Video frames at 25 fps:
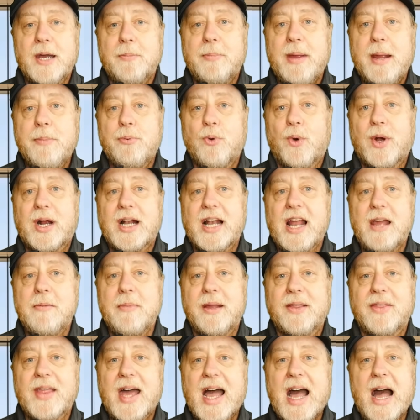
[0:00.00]
people were
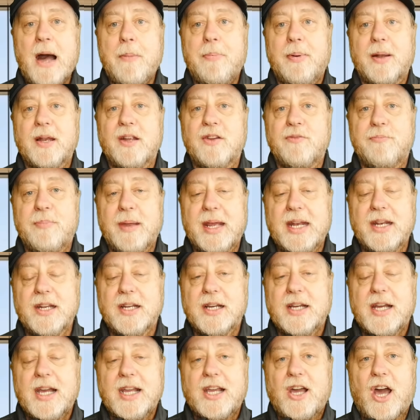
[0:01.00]
claiming that Apple have been
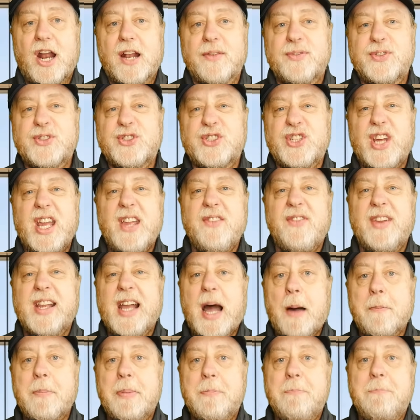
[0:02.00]
kind of saving
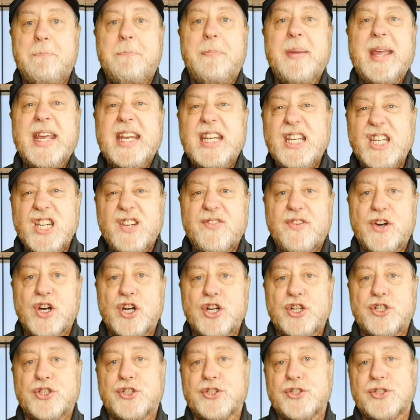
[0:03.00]
up binned
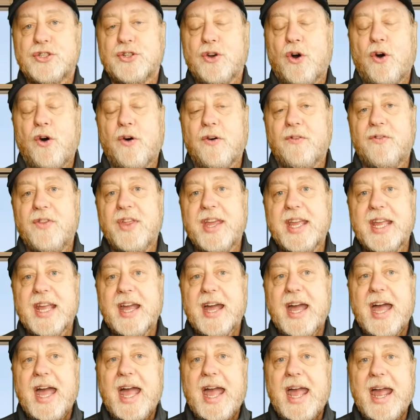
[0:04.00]
versions of the
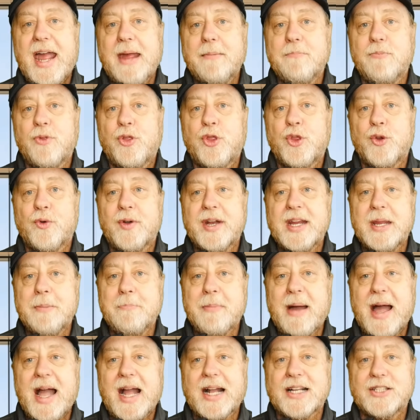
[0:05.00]
M3
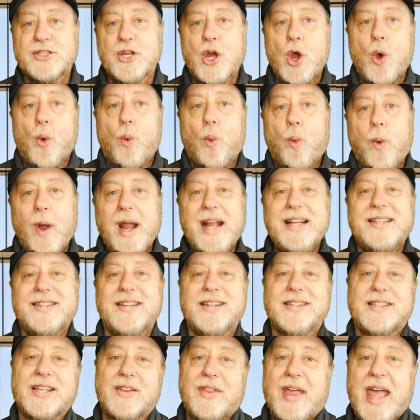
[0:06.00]
Max
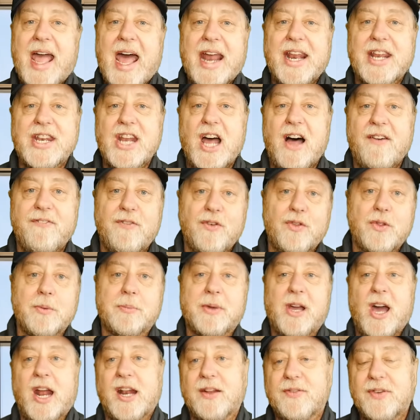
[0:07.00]
waiting till they had enough of them
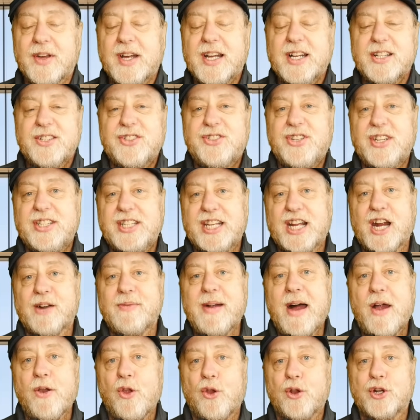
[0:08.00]
kind of sitting
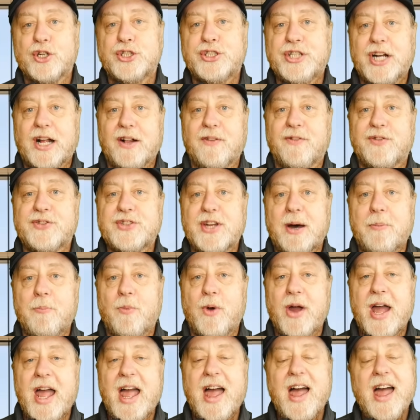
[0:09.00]
around on a shelf
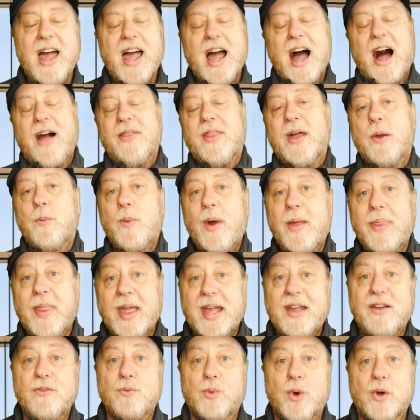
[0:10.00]
somewhere. And then when
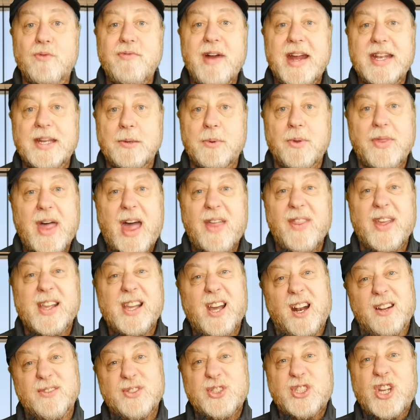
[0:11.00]
they were ready with that, they
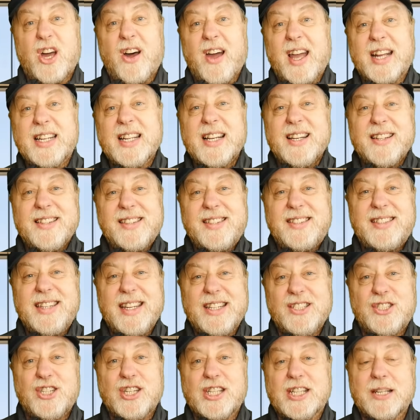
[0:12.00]
kind of started
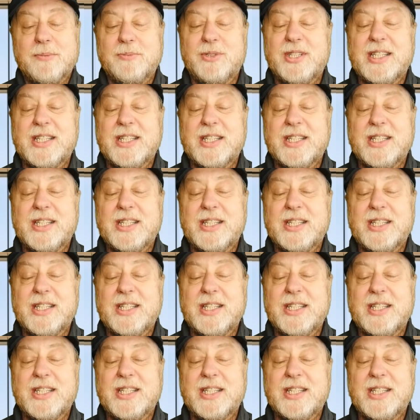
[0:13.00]
stitching them